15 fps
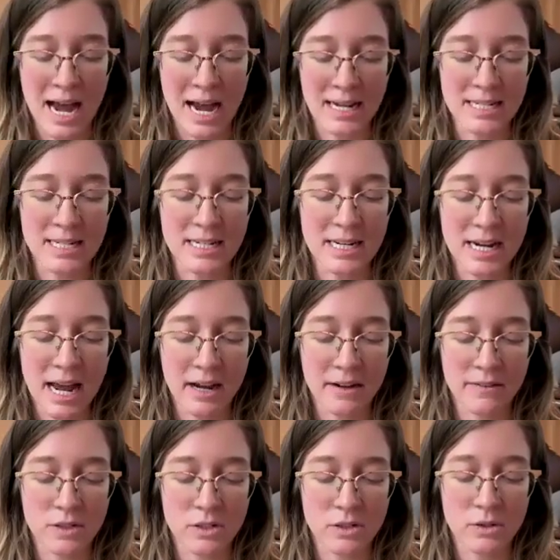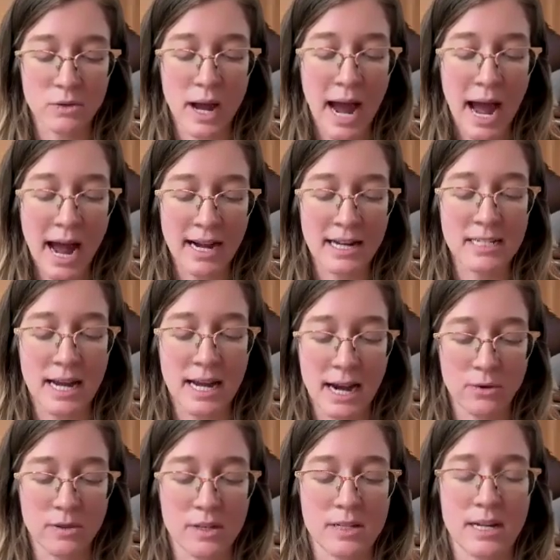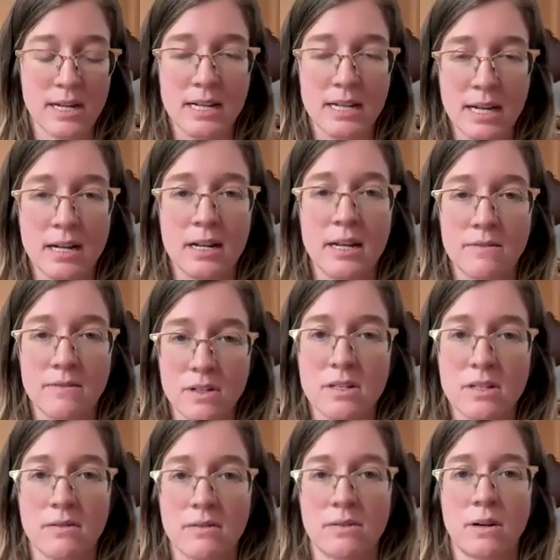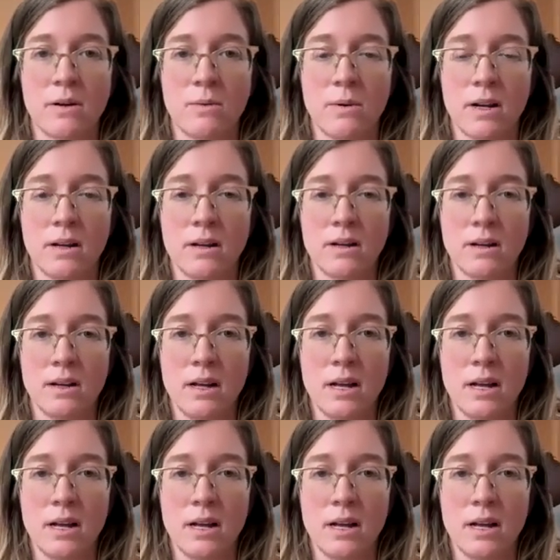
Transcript: I didn't have to act out this identity of the suffering one.